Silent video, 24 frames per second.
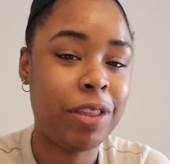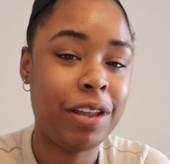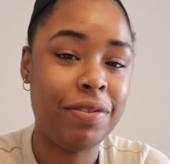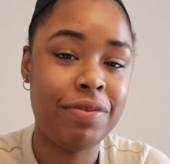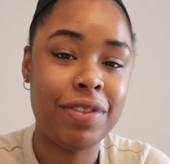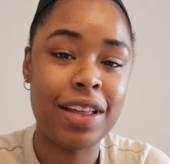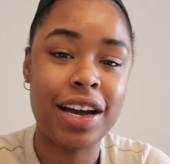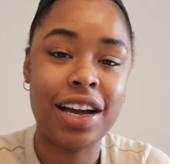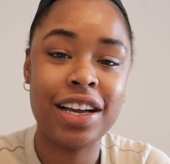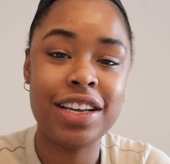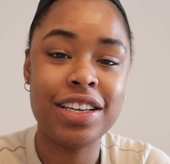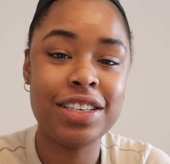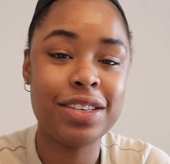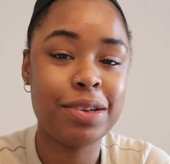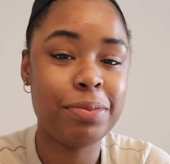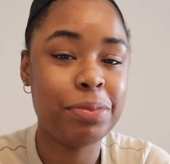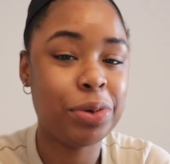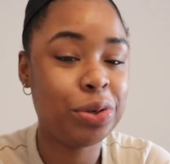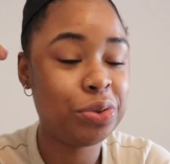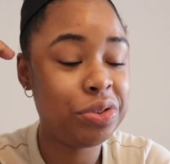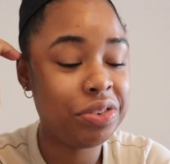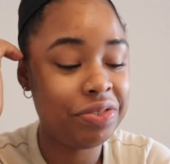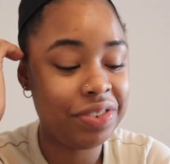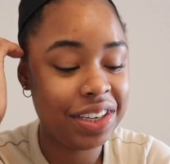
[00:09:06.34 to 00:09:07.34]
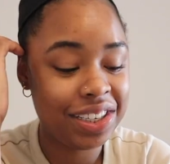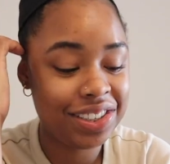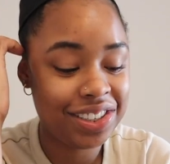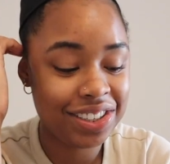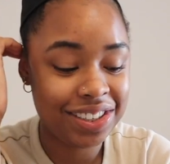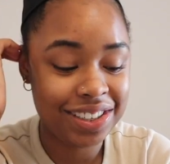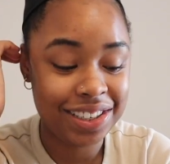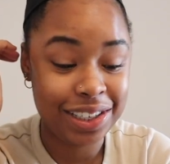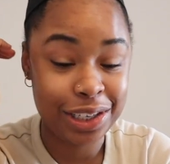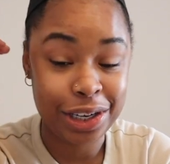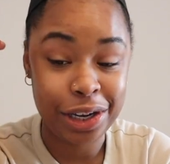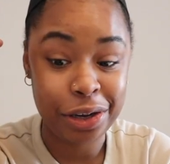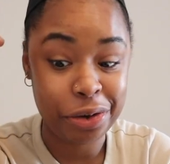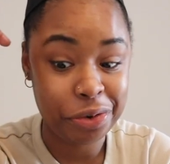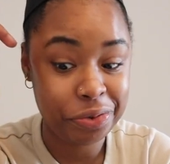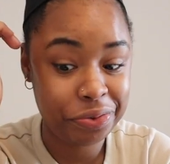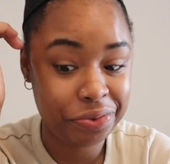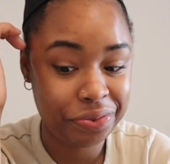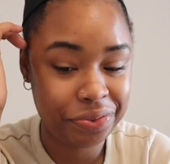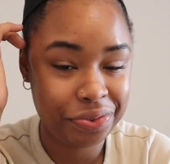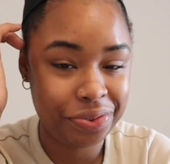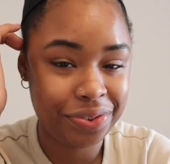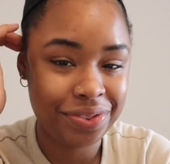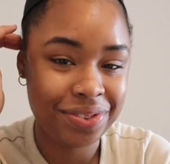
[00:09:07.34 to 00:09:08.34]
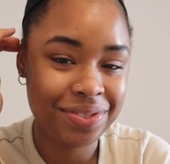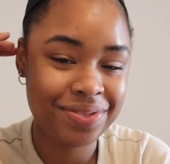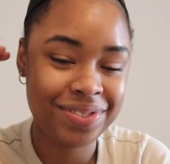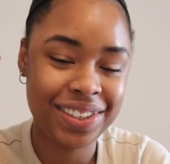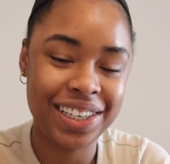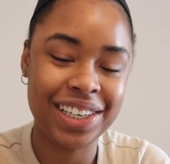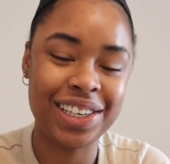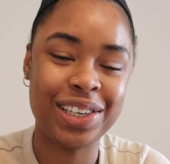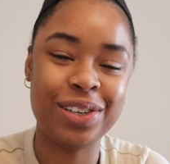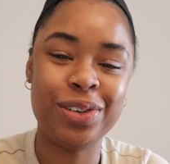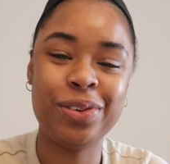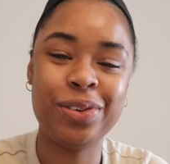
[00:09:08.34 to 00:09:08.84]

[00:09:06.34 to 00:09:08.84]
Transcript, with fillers: if that isn't motivation enough, you